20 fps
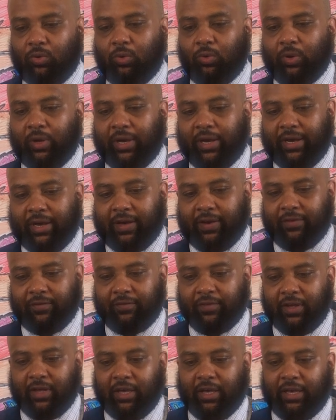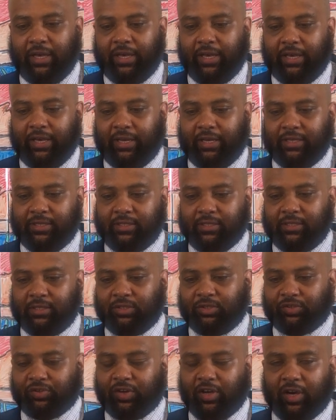who have a
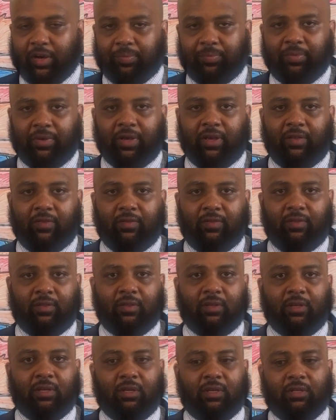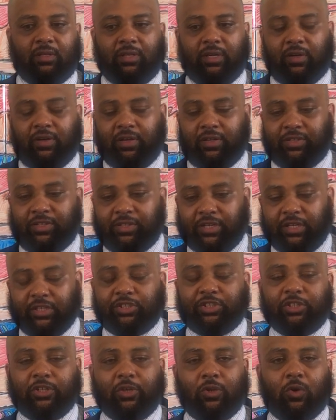drop in their
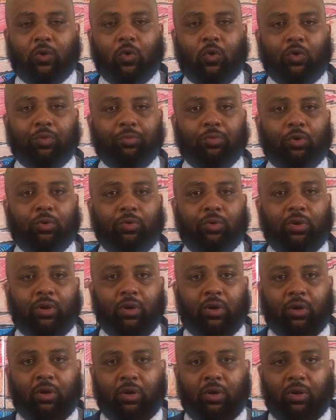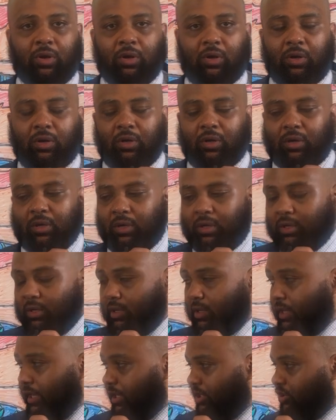essential hormone
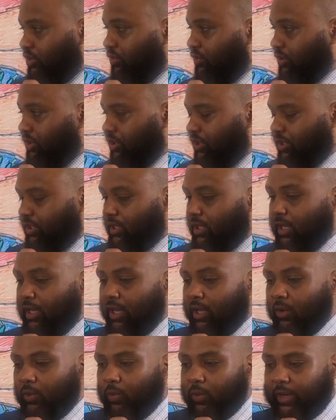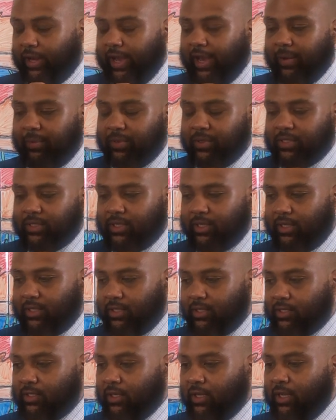estrogen, what happens
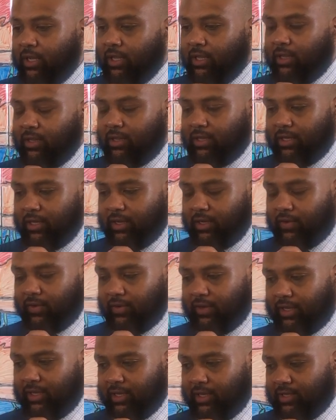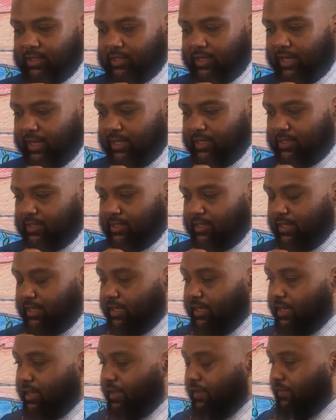is there is a
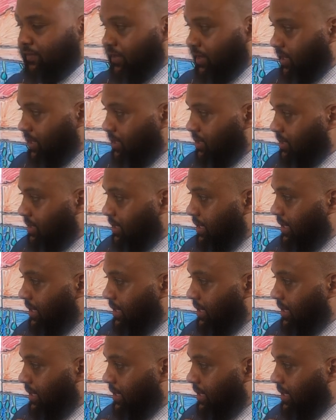significant